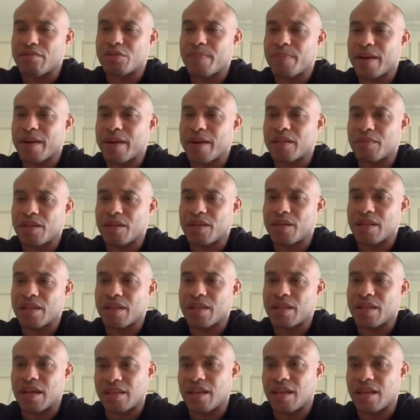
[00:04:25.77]
They're not gonna
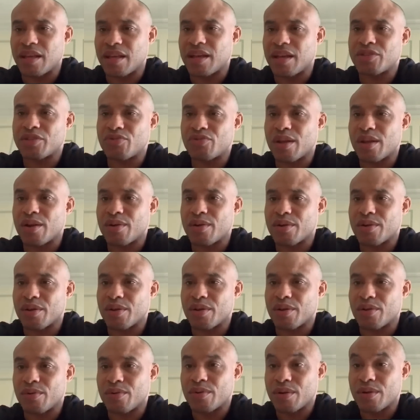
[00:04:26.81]
respect me. They think
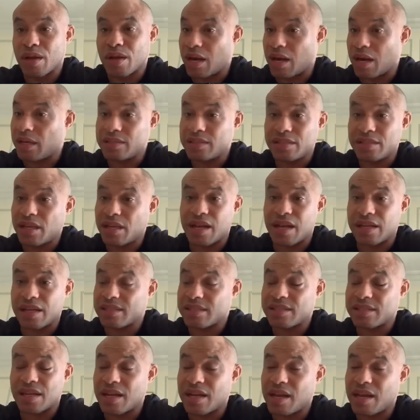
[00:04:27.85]
I'm a traitor, you know.
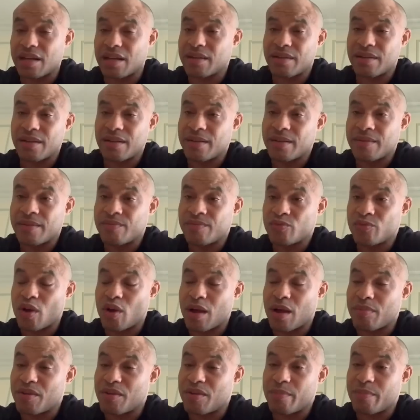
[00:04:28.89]
And I say, I say,
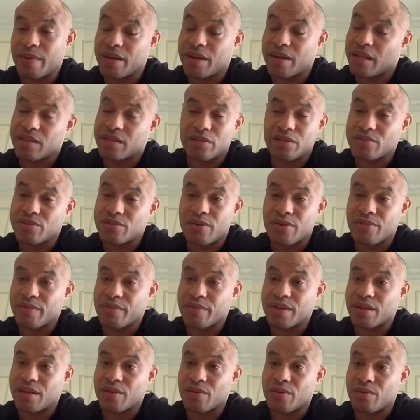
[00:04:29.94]
hey, to Habib
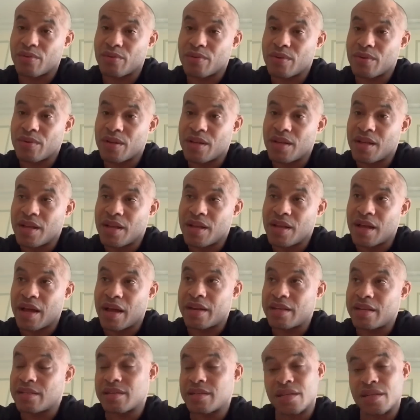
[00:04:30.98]
Beneil deserve it, you know.
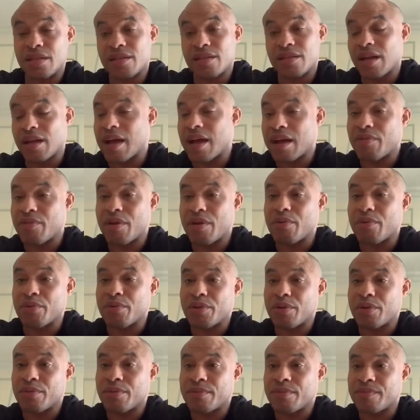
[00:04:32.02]
Mm-hmm. And he said, yeah, I
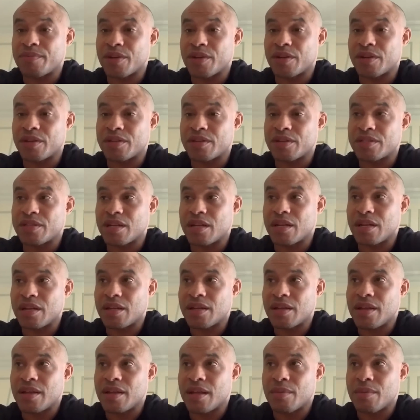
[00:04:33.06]
agree with you. You
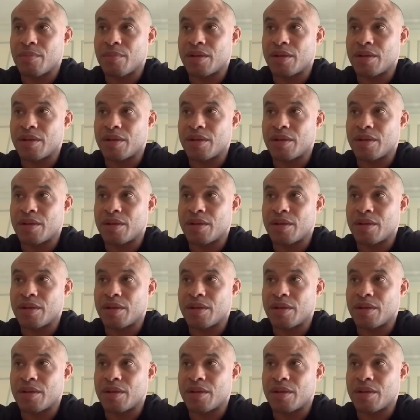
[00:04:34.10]
understand?